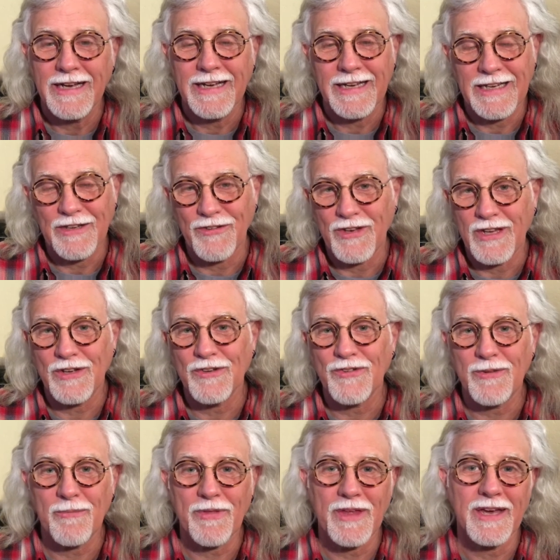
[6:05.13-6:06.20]
He steals
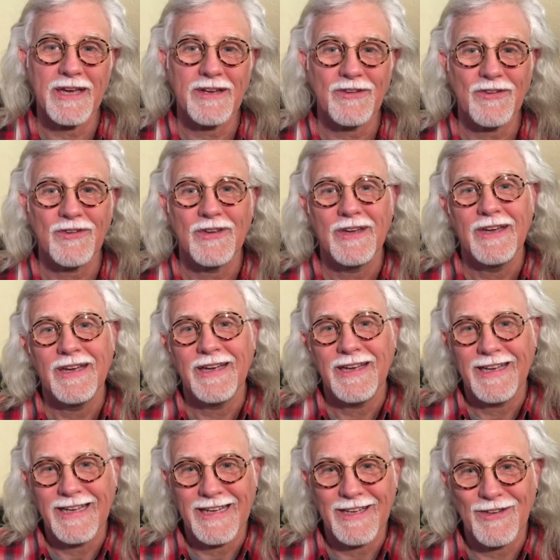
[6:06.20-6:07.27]
some things.
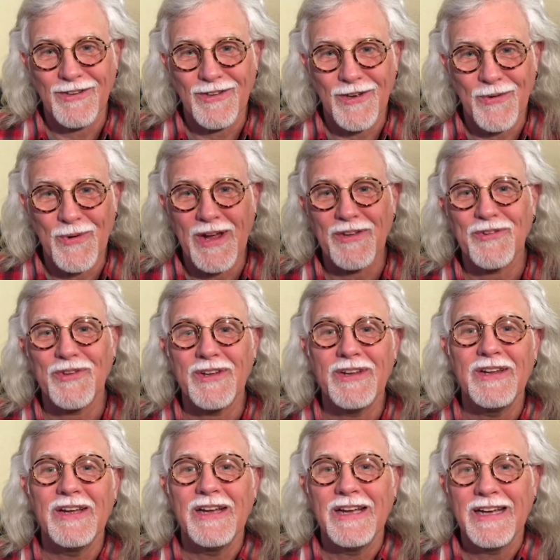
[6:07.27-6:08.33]
He's arrested,
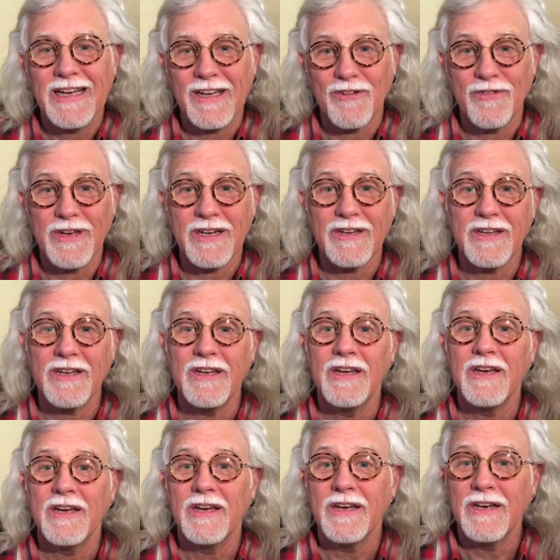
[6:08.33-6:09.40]
convicted,
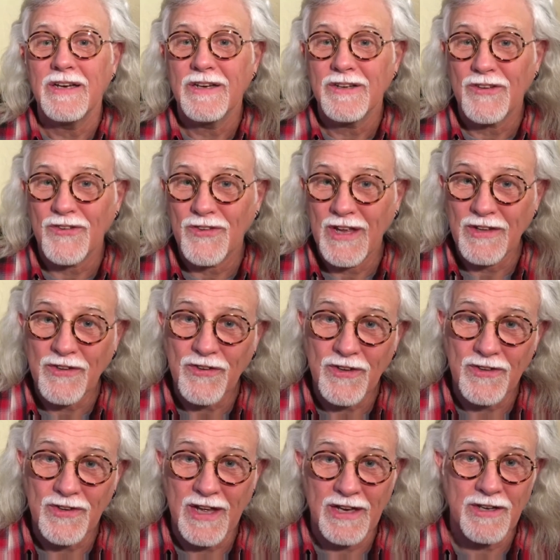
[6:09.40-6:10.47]
sentenced to
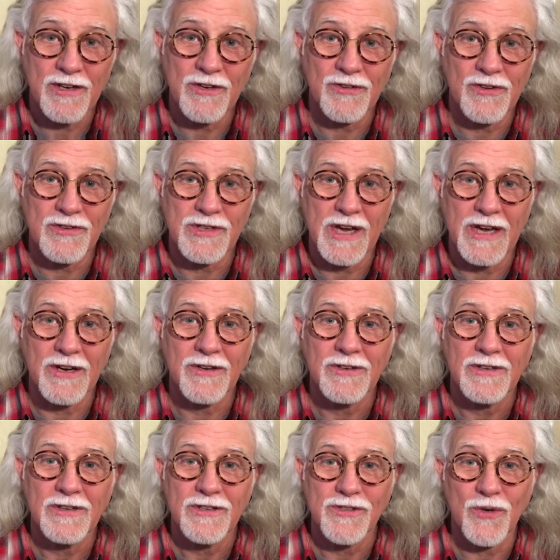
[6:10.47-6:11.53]
10 years in jail.
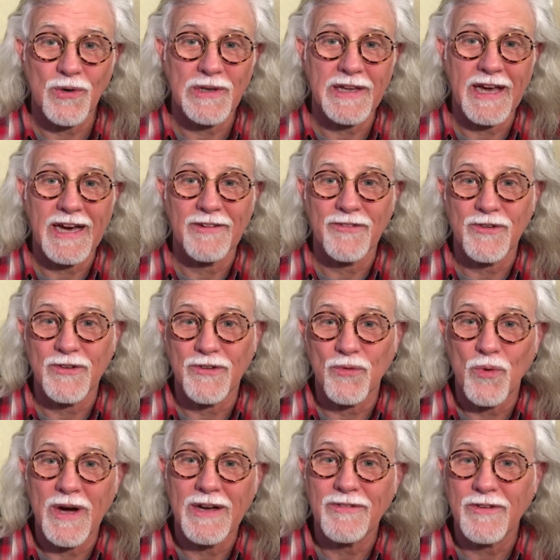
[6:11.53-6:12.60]
Shortly after, his
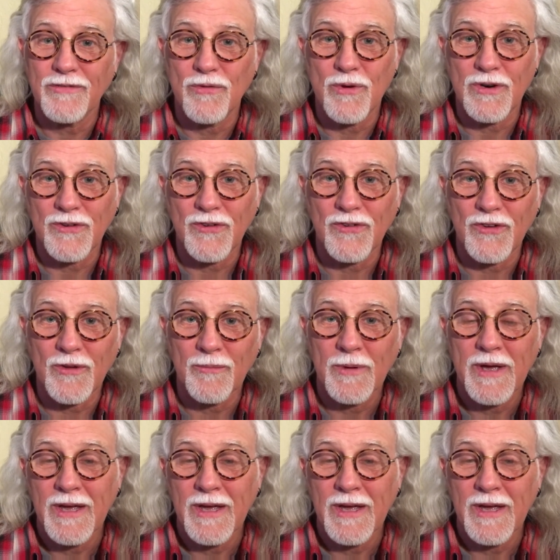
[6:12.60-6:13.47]
wife divorces him.